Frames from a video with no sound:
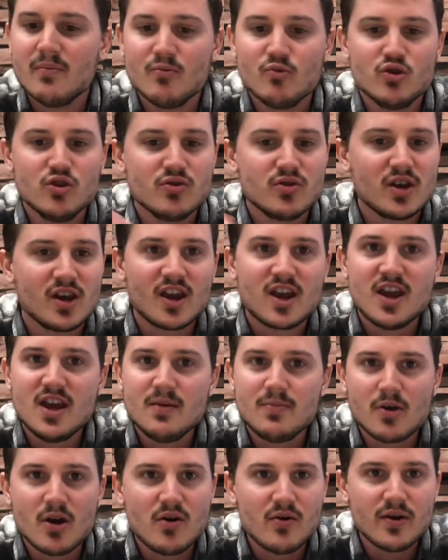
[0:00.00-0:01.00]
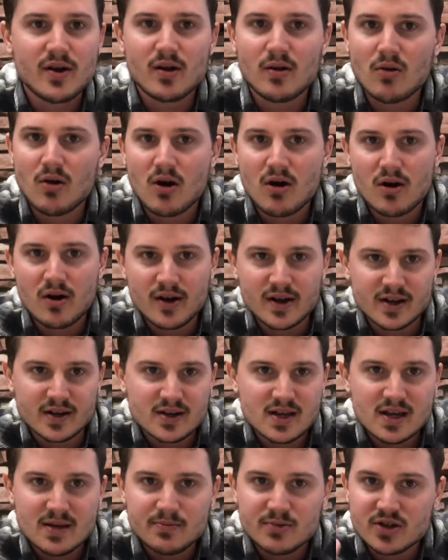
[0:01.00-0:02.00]
You can keep going along and
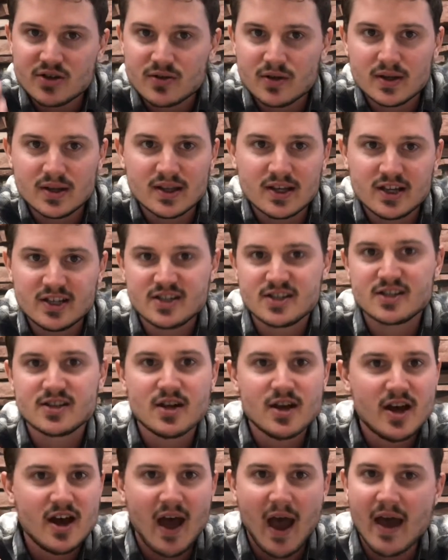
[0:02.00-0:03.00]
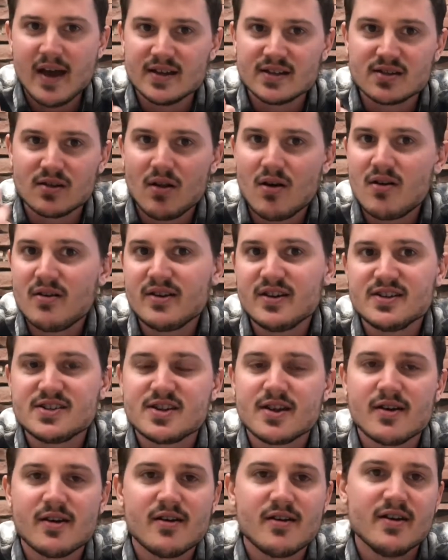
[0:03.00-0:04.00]
keep doing this as long as
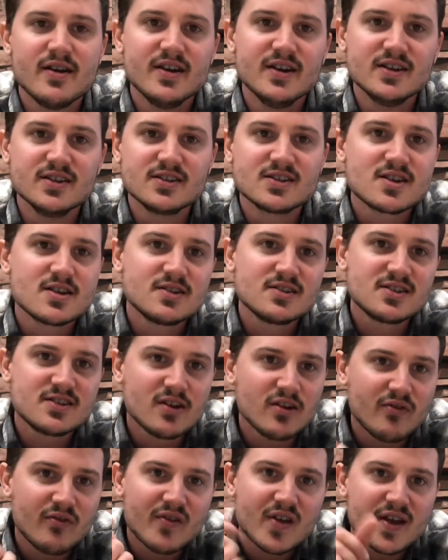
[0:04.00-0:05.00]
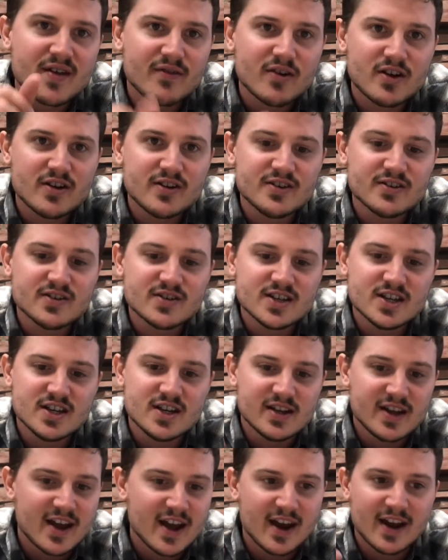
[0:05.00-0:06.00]
there is still flavor in your
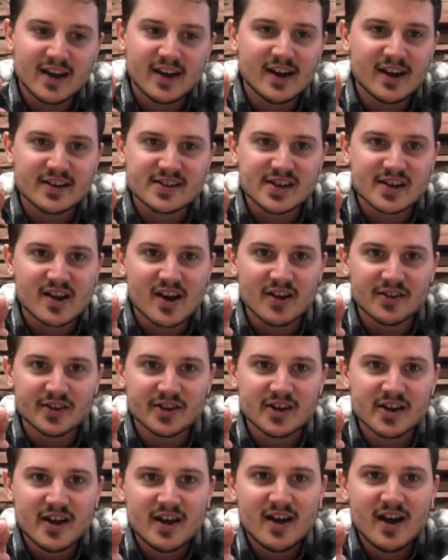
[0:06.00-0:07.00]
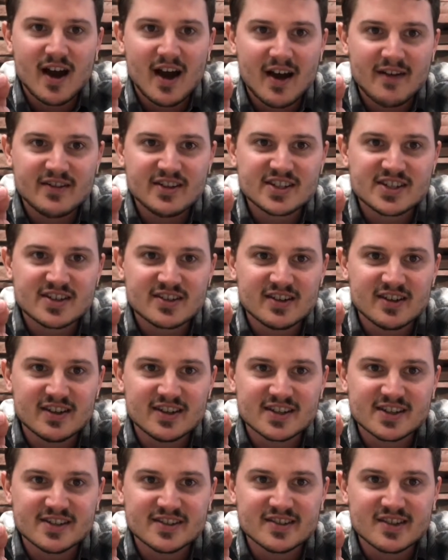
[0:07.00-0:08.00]
tea and it has a color. Obviously,
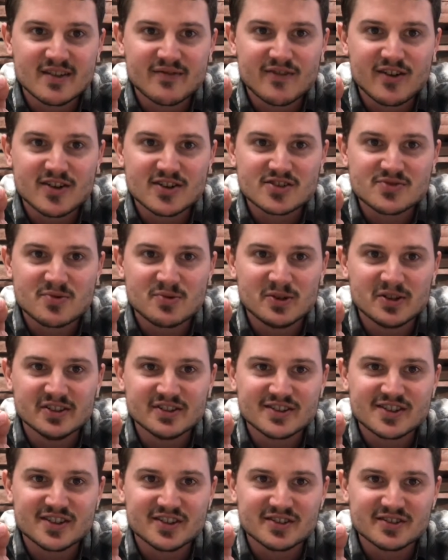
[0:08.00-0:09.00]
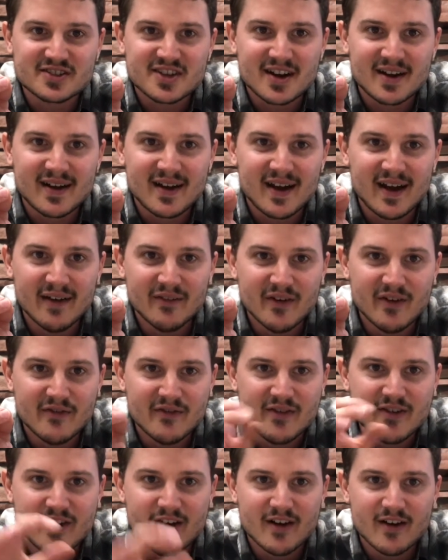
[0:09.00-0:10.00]
this is the first one, so it's going to have a
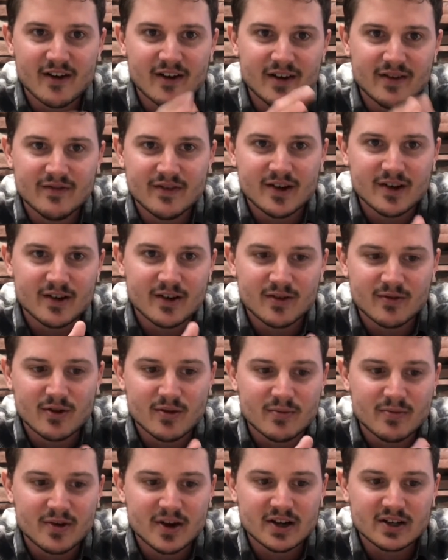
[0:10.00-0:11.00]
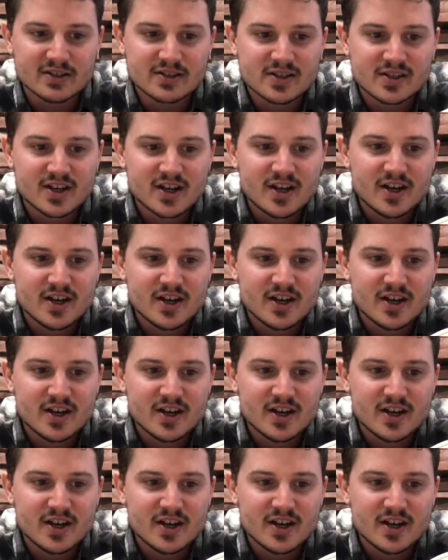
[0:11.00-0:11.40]
very robust,